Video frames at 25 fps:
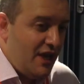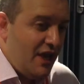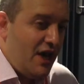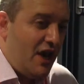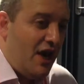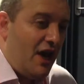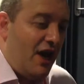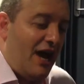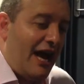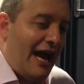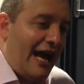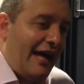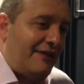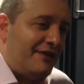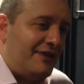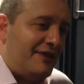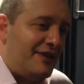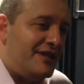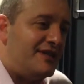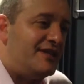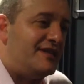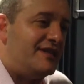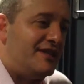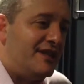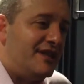And
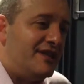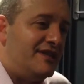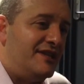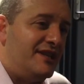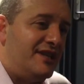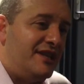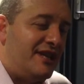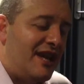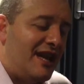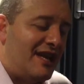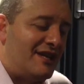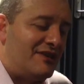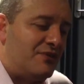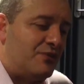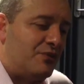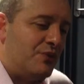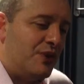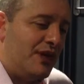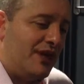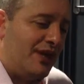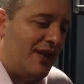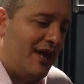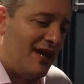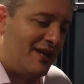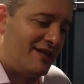this city has
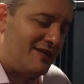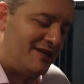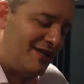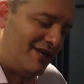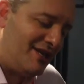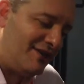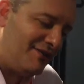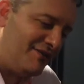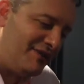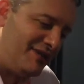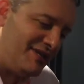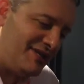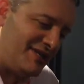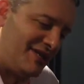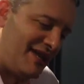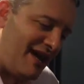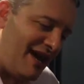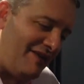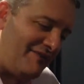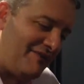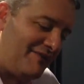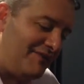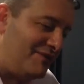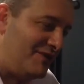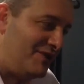realized that if it's to
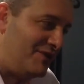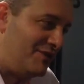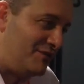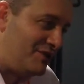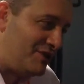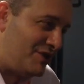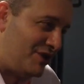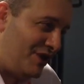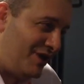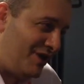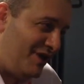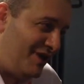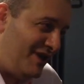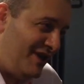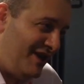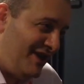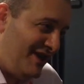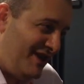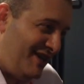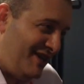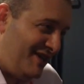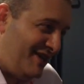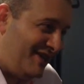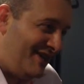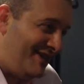have a future,
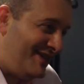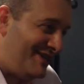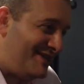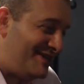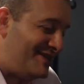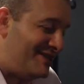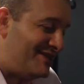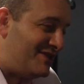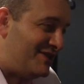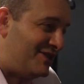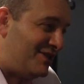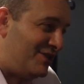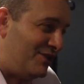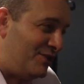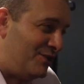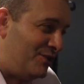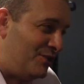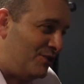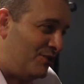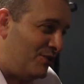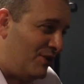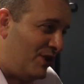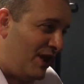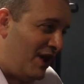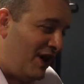it needs
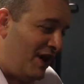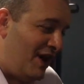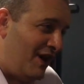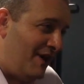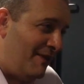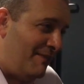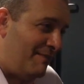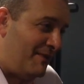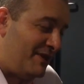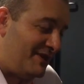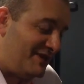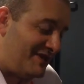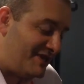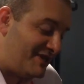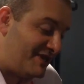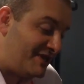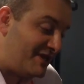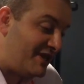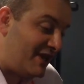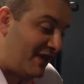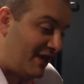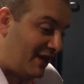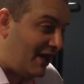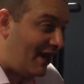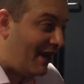to
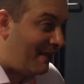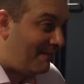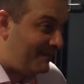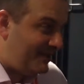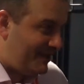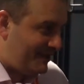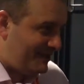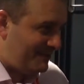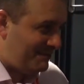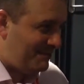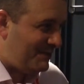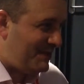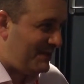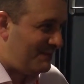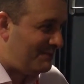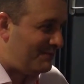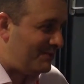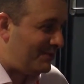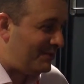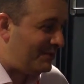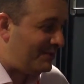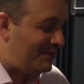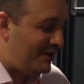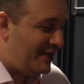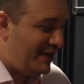skill up its
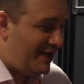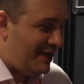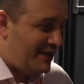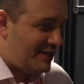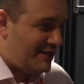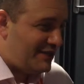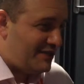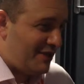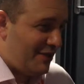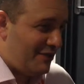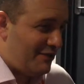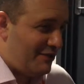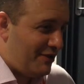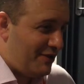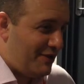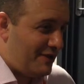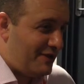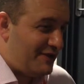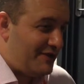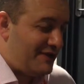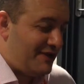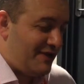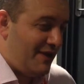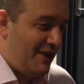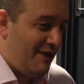people so
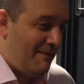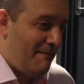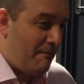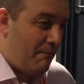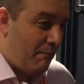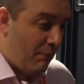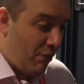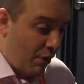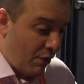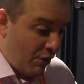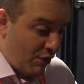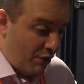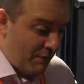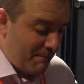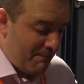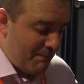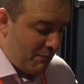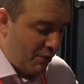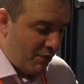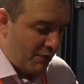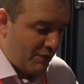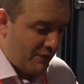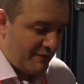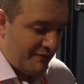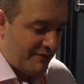that more and
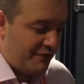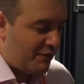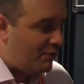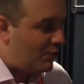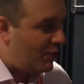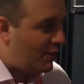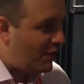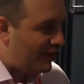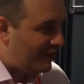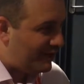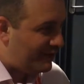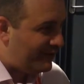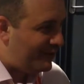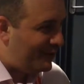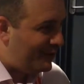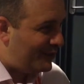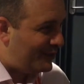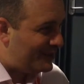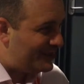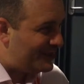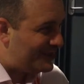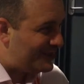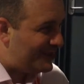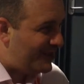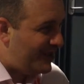more of the
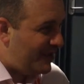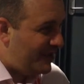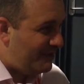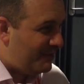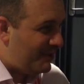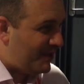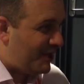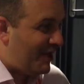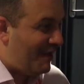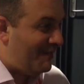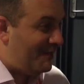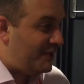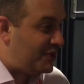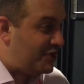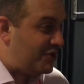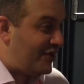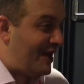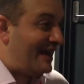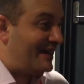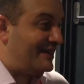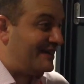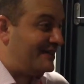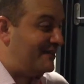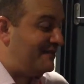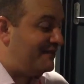workforce become
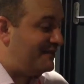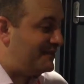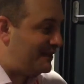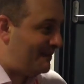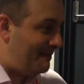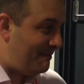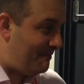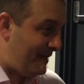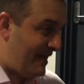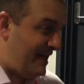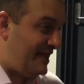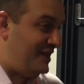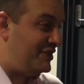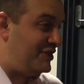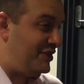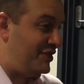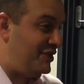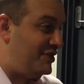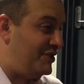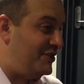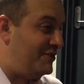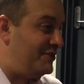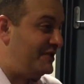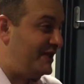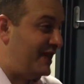attractive to major
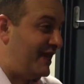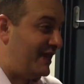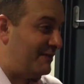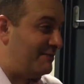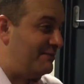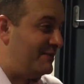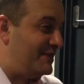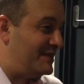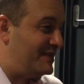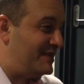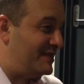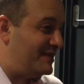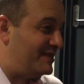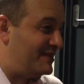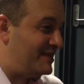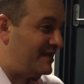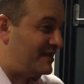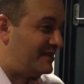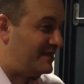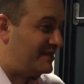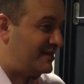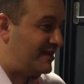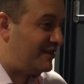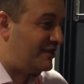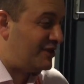new tech businesses,
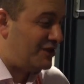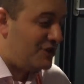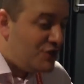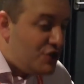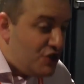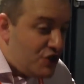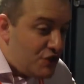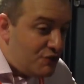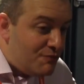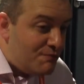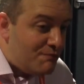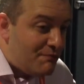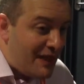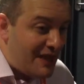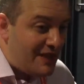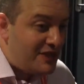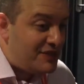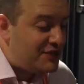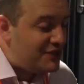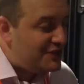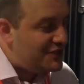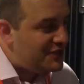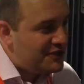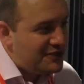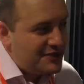so that
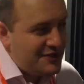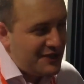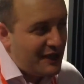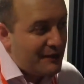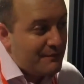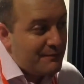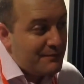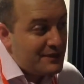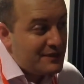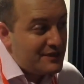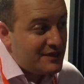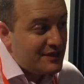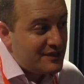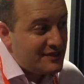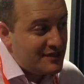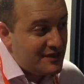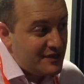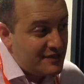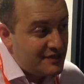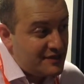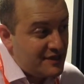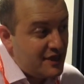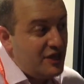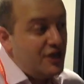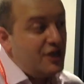major new tech
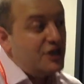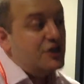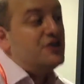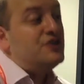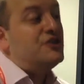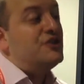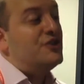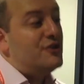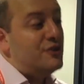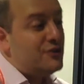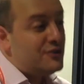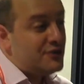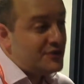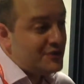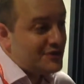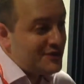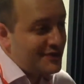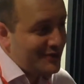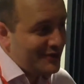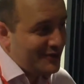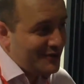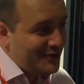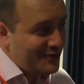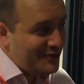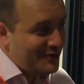businesses choose
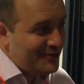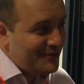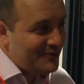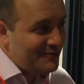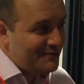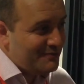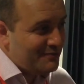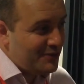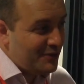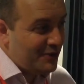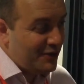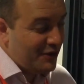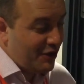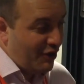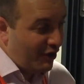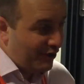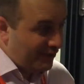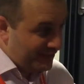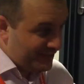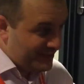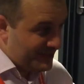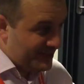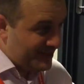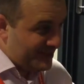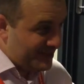to put
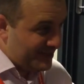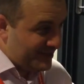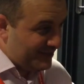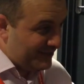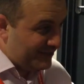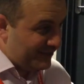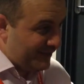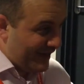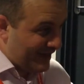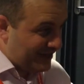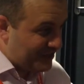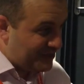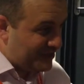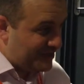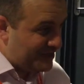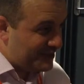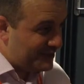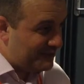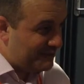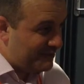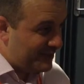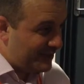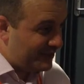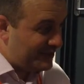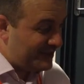offices and factories
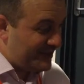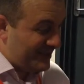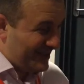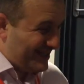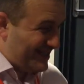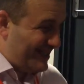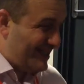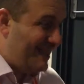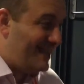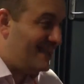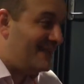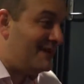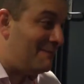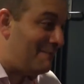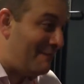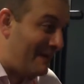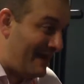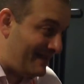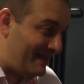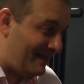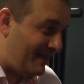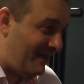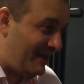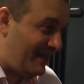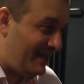and buildings in
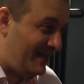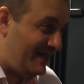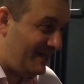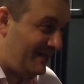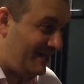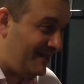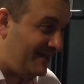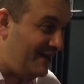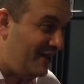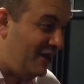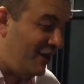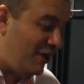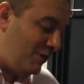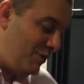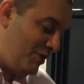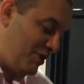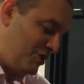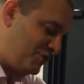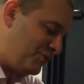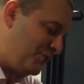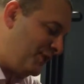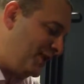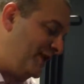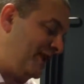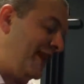Medellin,
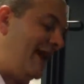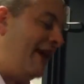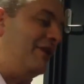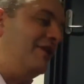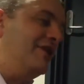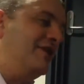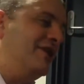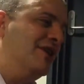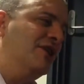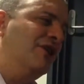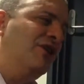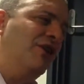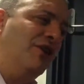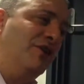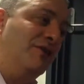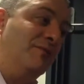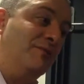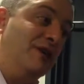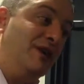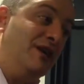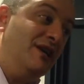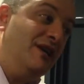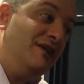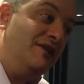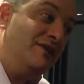which will allow the
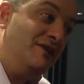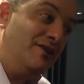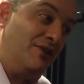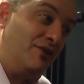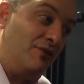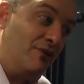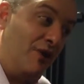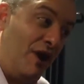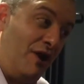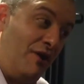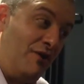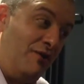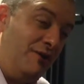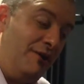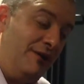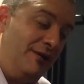economy to grow.